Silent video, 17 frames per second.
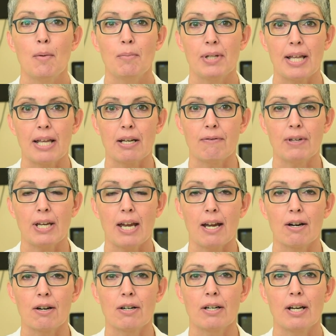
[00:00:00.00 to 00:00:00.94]
plan of
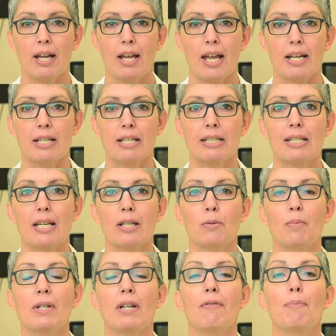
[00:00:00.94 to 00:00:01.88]
care, and
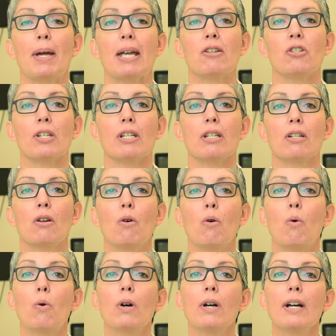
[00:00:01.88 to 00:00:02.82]
assessment of patient,
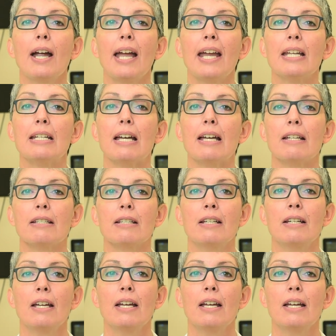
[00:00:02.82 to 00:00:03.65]
or ADET,